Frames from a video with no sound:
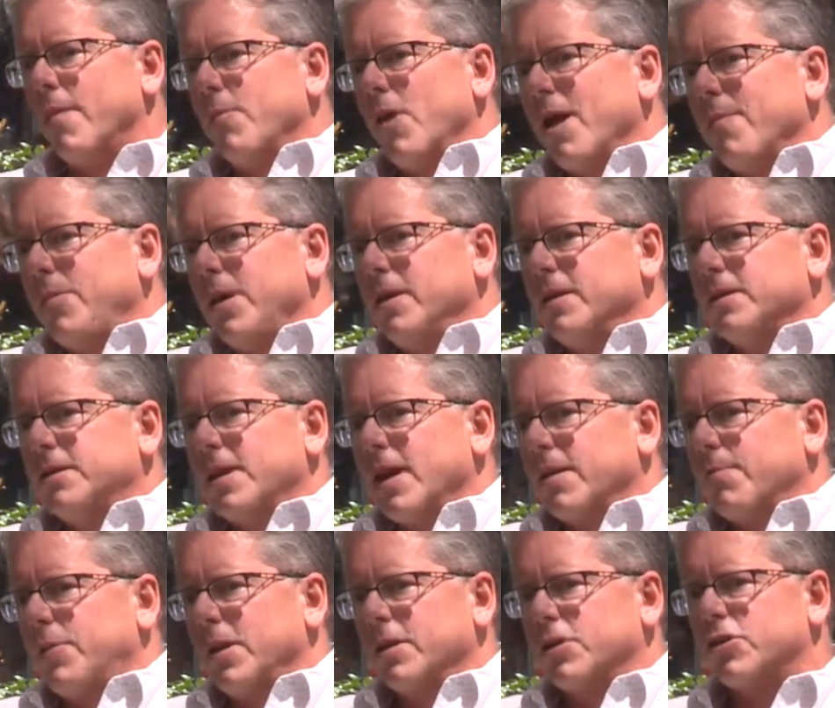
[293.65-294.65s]
might be to
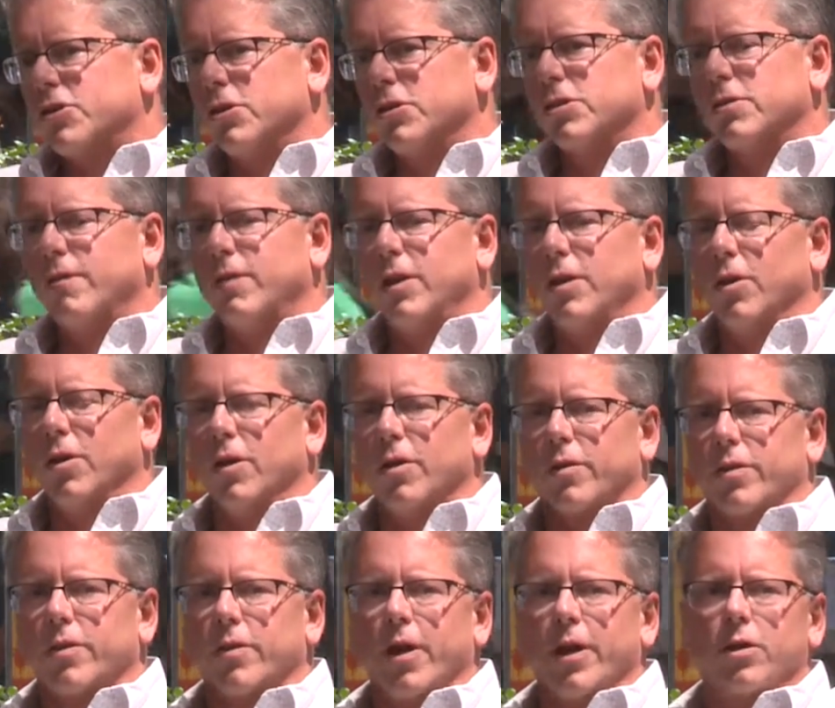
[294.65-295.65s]
take pictures of the
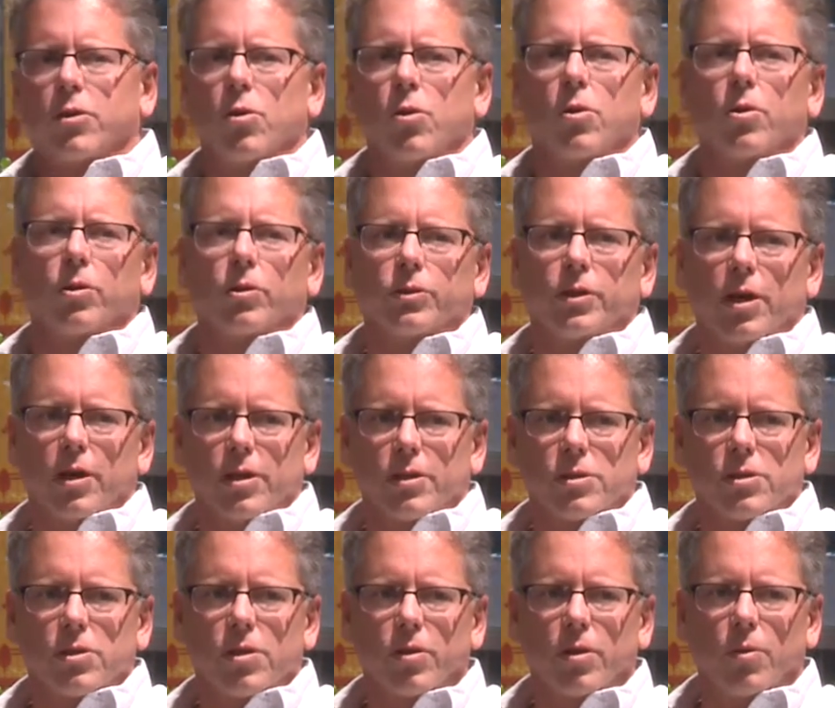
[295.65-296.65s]
Earth like Google
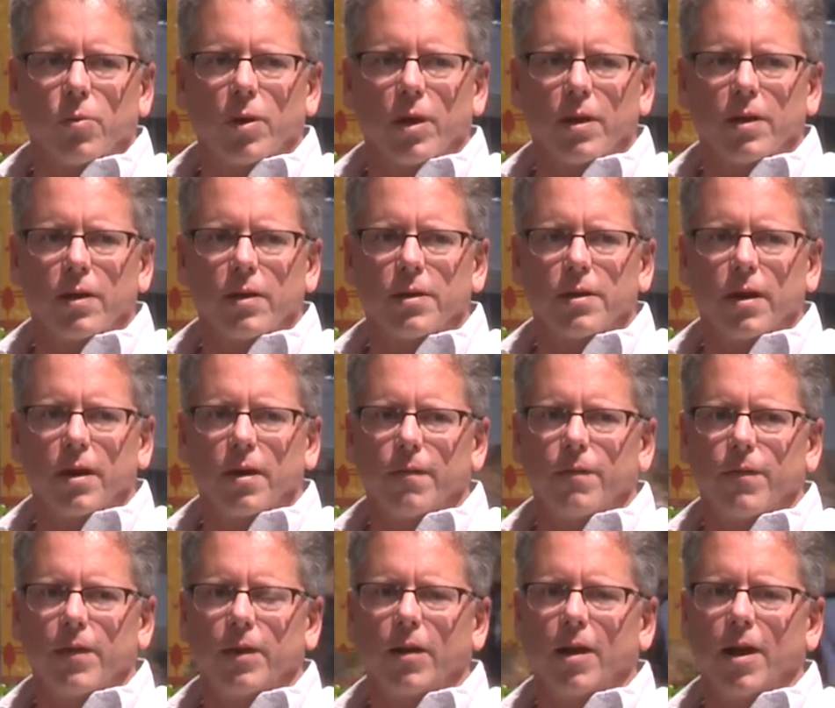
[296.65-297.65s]
does, so that we could
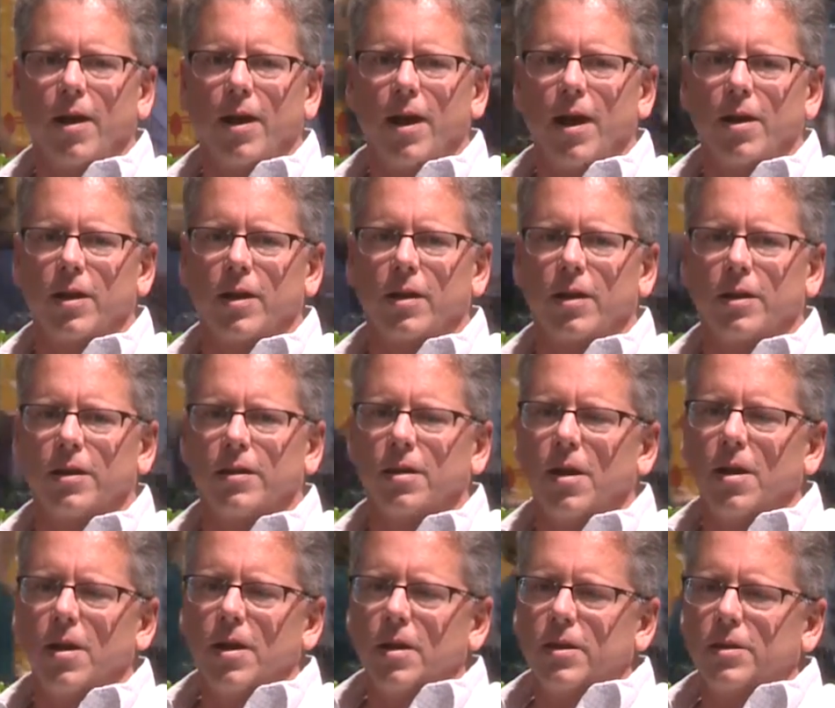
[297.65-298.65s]
figure out how to
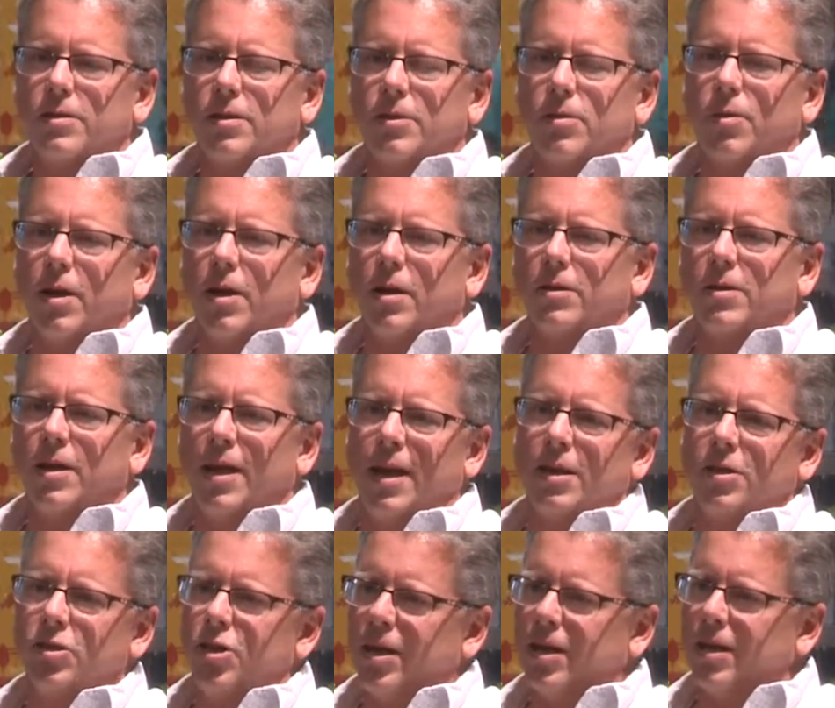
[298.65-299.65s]
get to
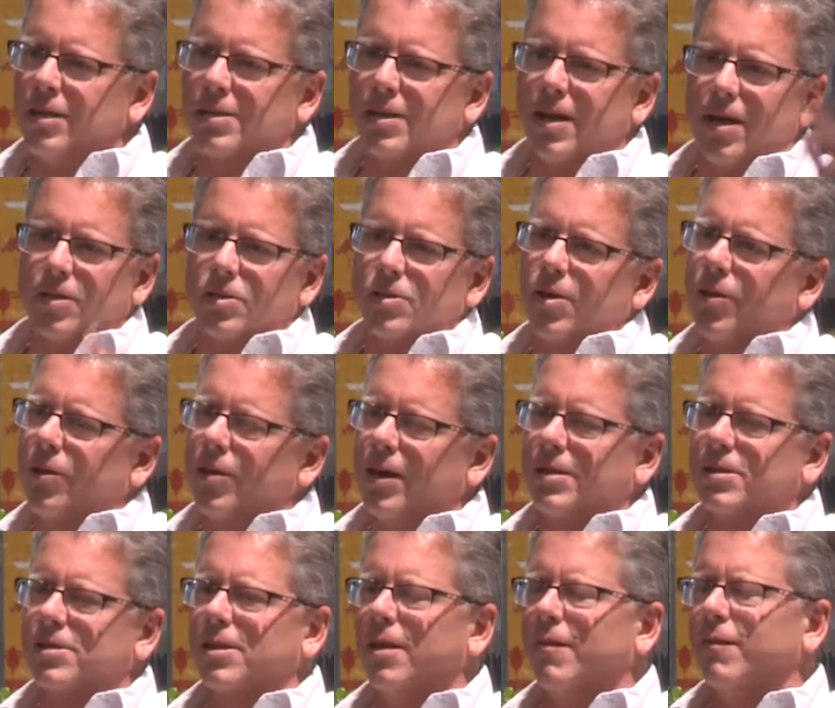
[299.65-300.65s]
Aunt Jenny's house on
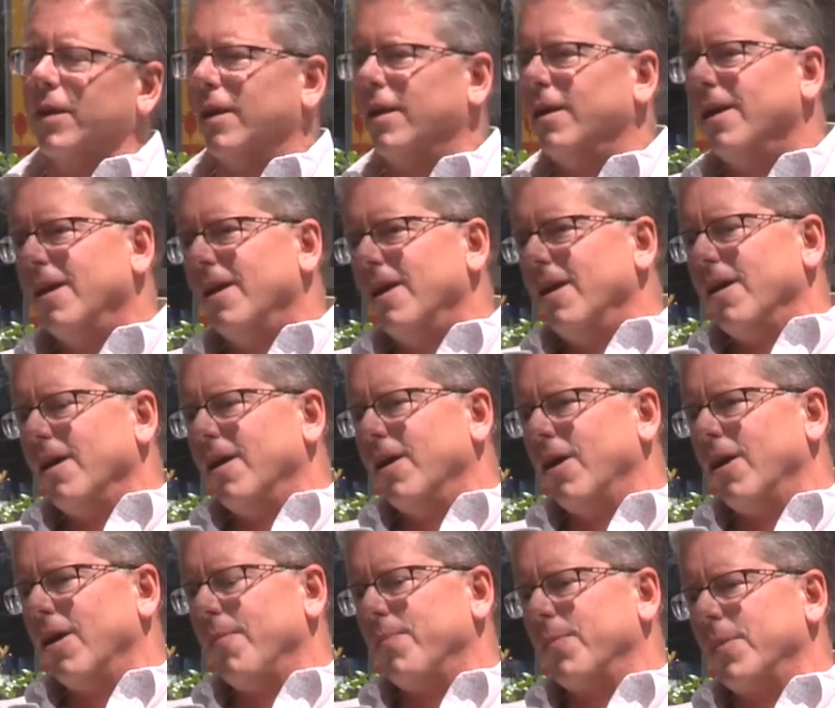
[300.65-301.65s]
Thanksgiving.
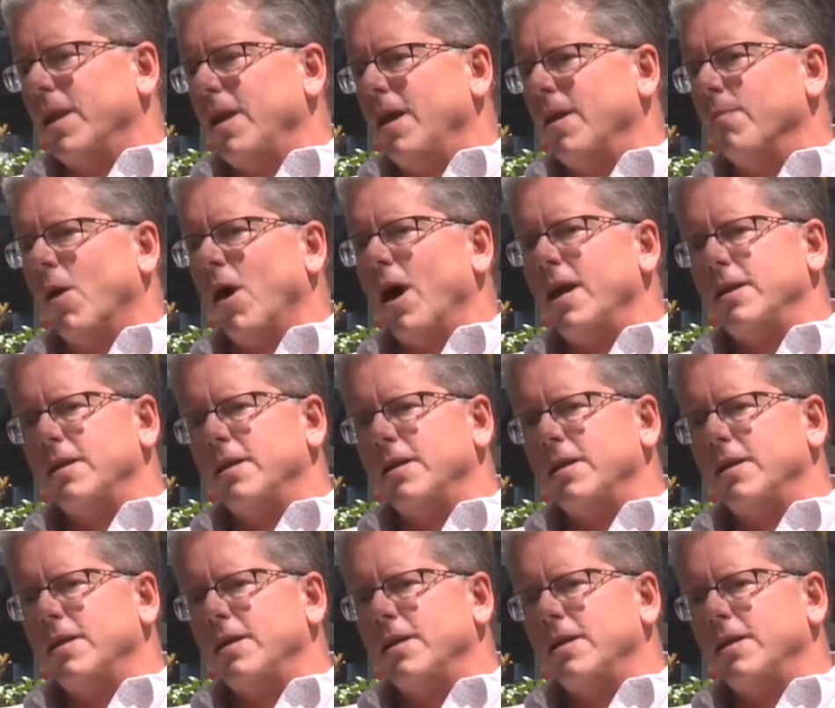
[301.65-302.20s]
It might